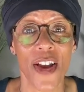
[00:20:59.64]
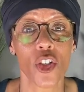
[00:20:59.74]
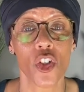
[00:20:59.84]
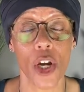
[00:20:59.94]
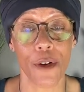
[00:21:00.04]

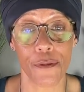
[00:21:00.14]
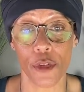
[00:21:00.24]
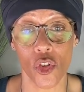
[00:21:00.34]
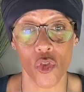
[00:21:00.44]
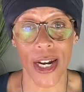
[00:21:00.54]
That's so
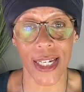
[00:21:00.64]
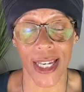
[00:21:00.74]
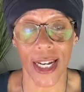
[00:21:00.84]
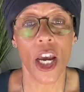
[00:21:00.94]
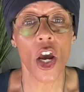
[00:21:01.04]

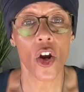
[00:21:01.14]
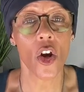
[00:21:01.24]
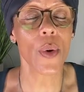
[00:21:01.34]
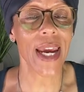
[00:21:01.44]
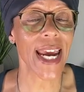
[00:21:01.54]
frustrating.
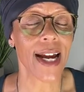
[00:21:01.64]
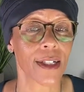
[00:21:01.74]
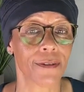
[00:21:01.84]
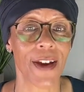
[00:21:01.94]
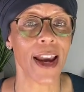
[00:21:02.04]
Who here
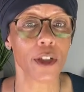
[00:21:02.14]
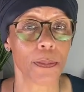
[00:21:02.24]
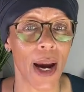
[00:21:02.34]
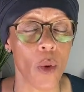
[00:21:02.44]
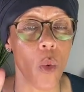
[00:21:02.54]
has
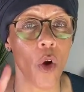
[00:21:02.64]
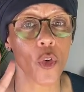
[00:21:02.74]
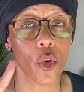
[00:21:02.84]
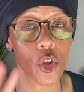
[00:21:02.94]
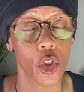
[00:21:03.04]
failed by
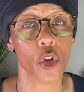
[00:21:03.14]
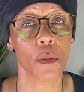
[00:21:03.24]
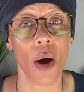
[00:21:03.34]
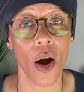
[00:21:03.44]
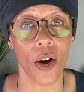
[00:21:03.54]
1 or
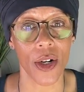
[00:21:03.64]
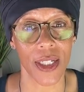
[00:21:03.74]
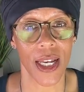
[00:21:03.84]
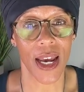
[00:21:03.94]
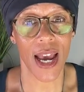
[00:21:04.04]
2
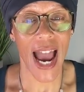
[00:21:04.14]
marks?